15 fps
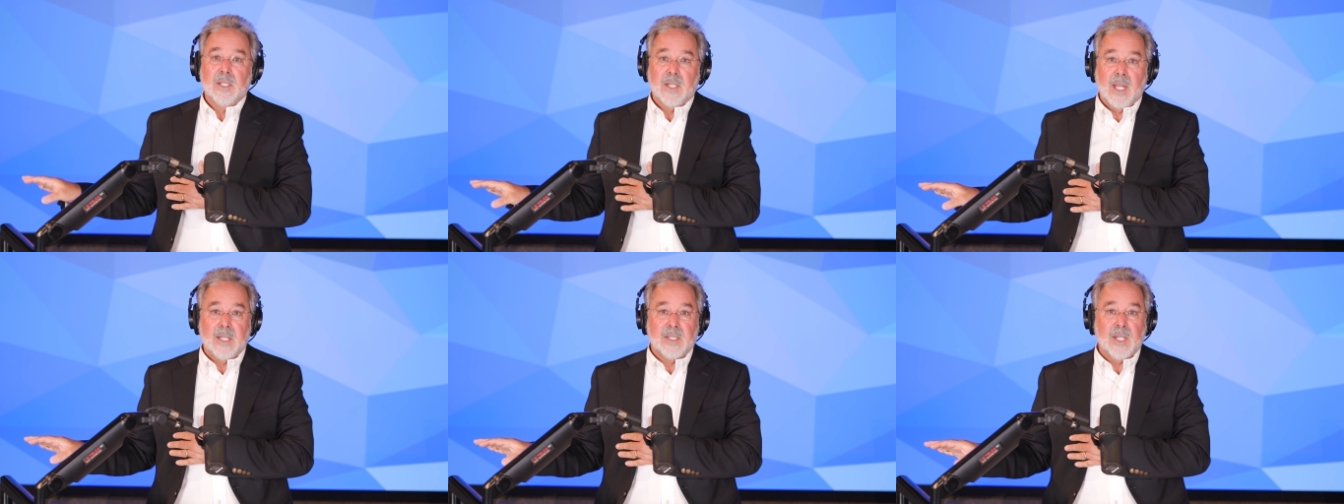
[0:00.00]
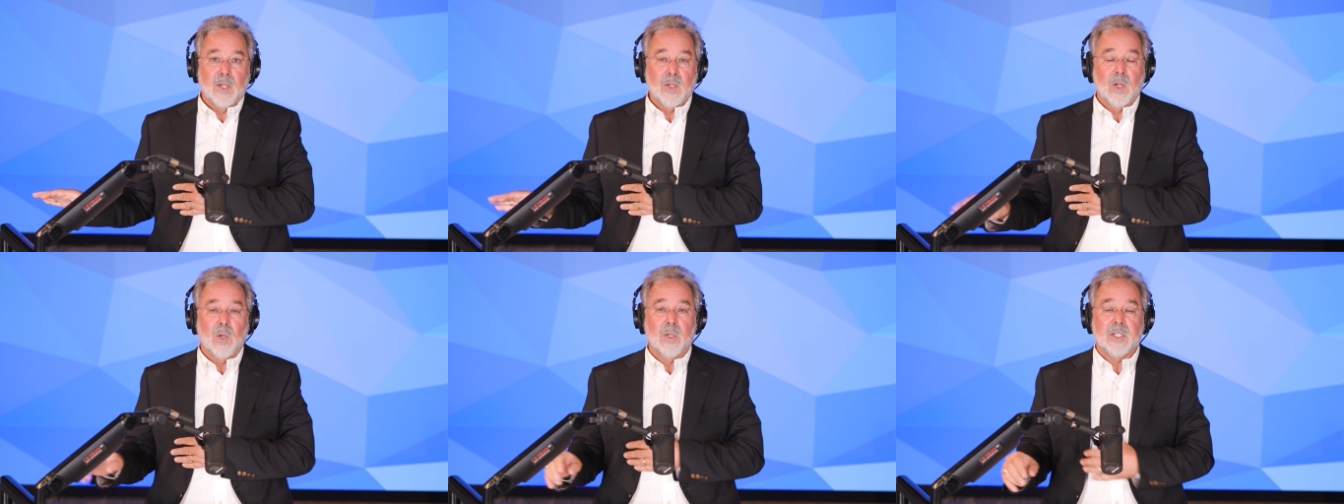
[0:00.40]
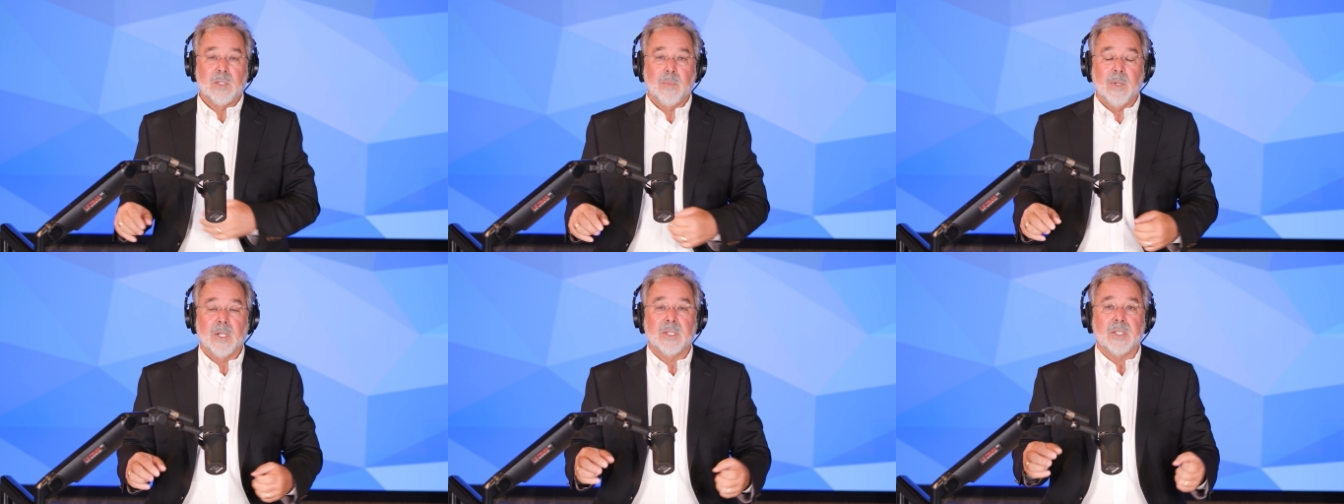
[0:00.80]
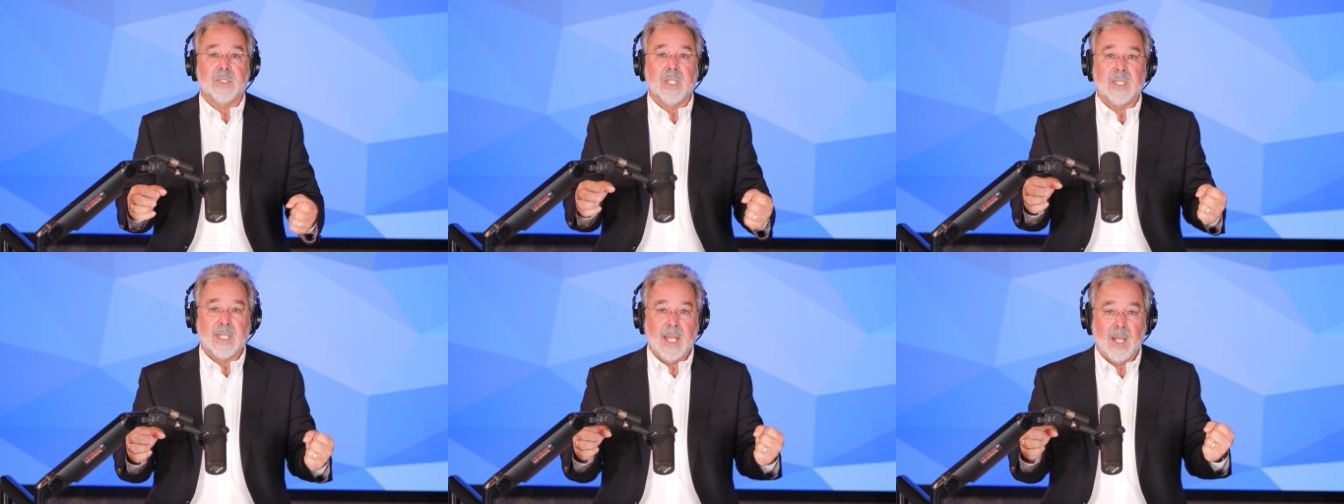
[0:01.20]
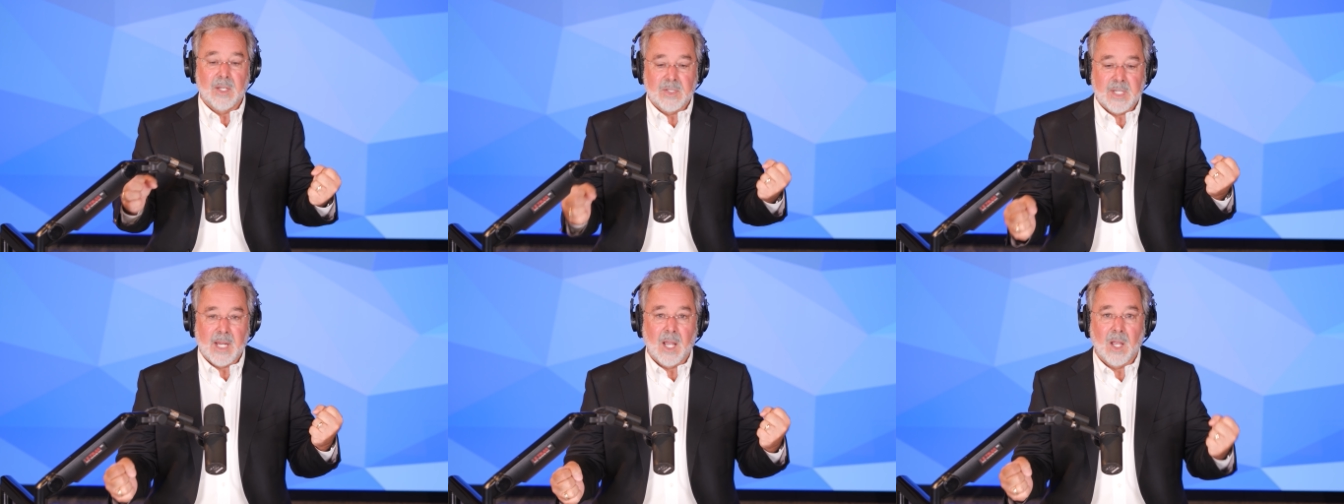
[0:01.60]
and tell the Holy Spirit to sit down
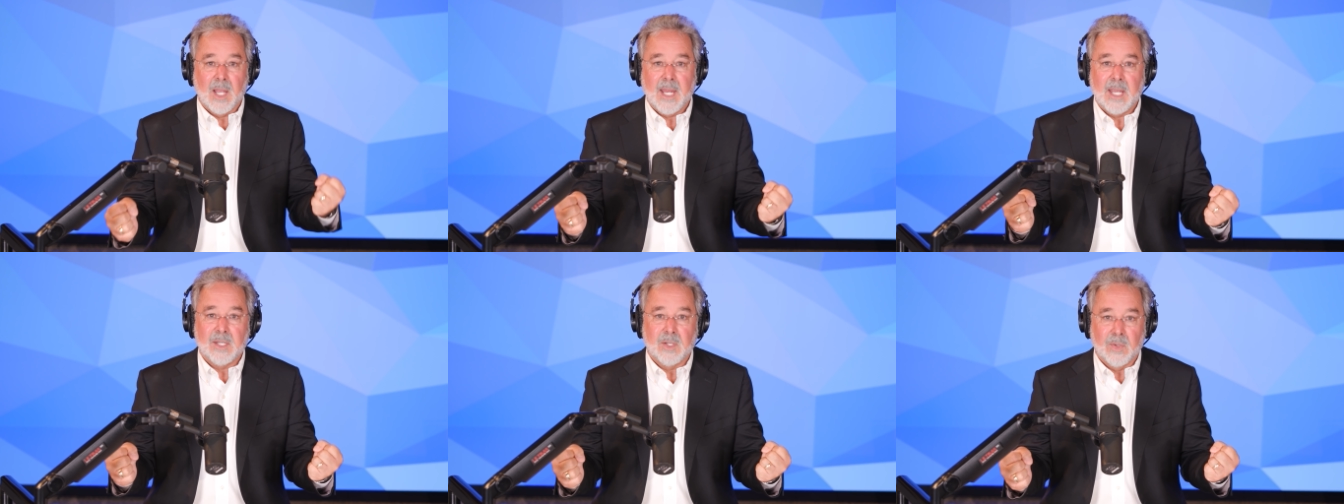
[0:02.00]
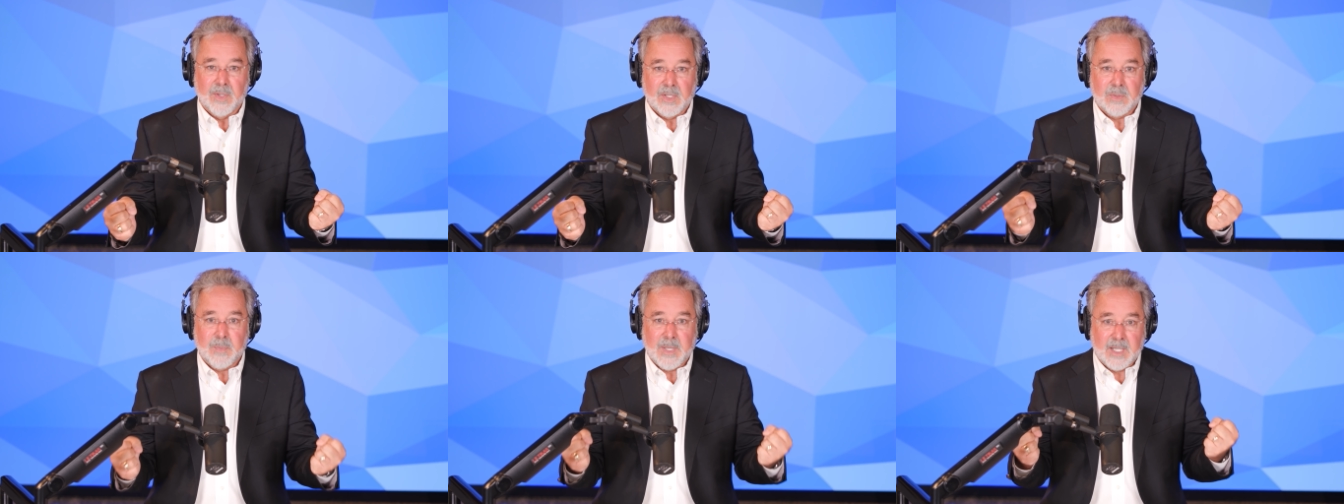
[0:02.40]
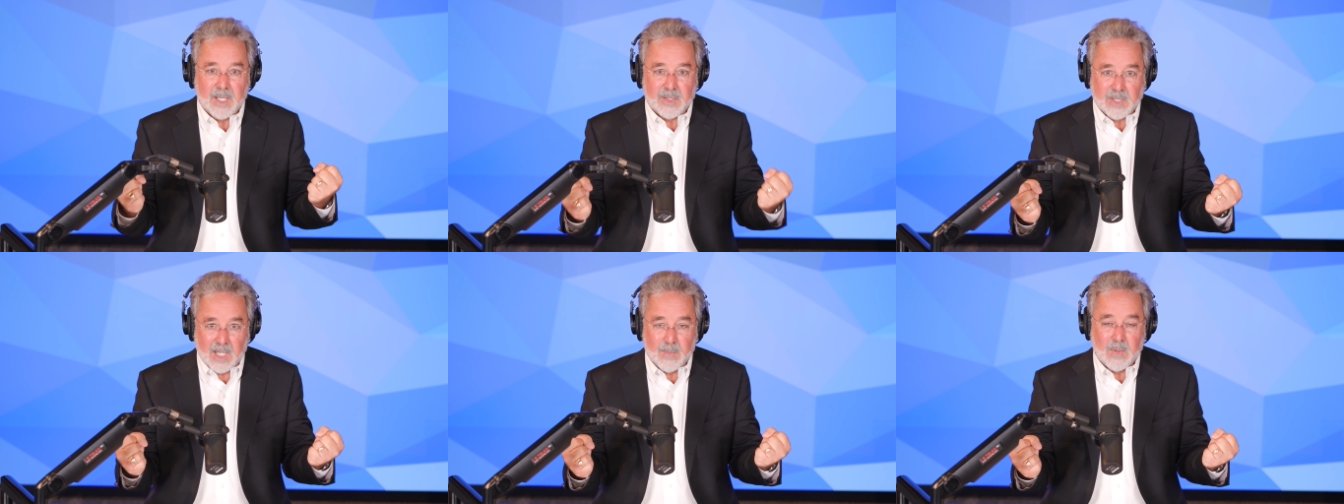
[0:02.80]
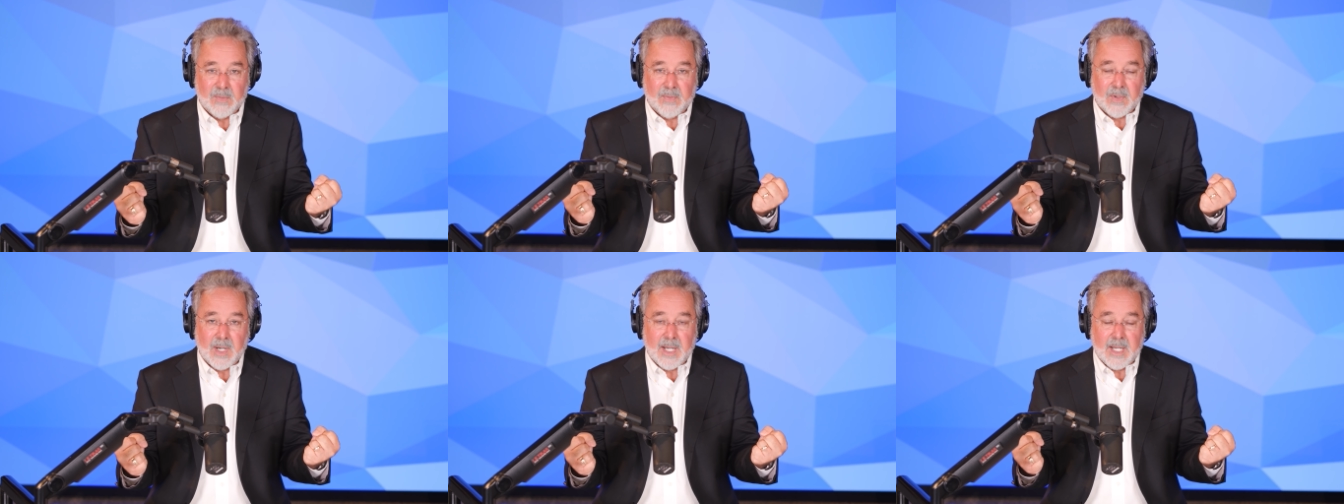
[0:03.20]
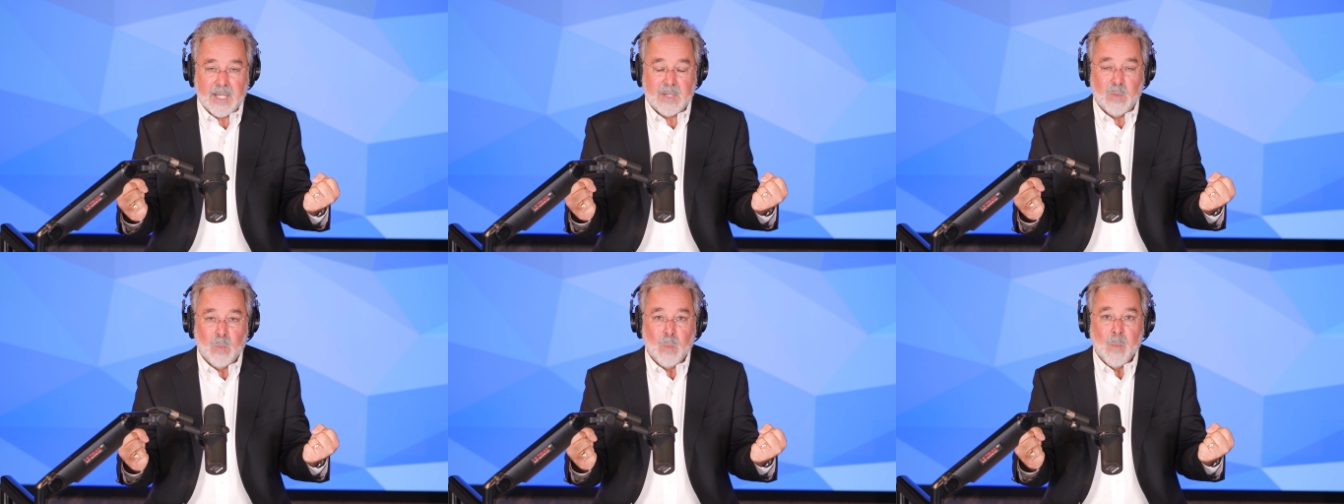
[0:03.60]
and say, I'll handle this because I'm afraid.